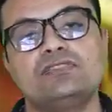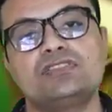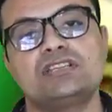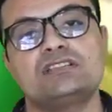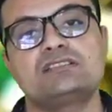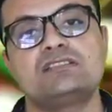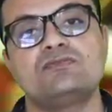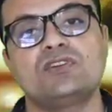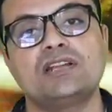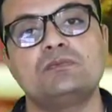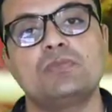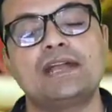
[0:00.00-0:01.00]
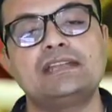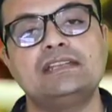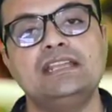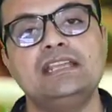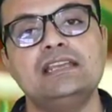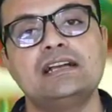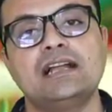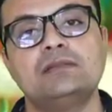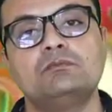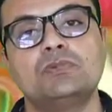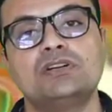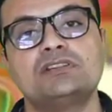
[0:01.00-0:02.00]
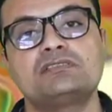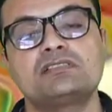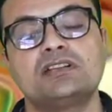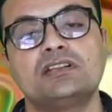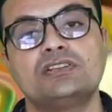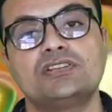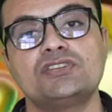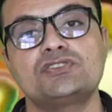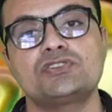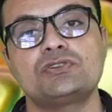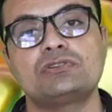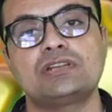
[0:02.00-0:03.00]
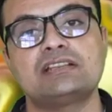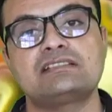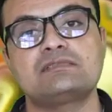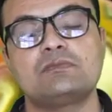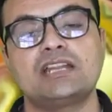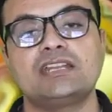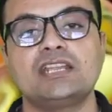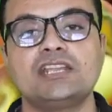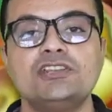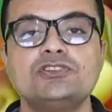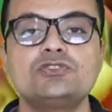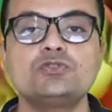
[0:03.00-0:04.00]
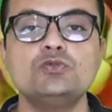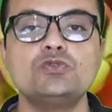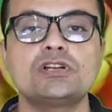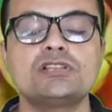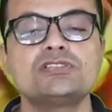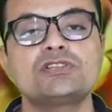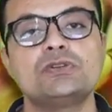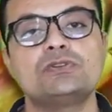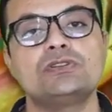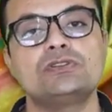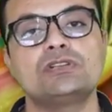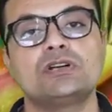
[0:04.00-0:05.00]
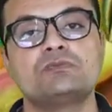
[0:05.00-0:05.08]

which is defined by D'Alembert's ratio test by taking two consecutive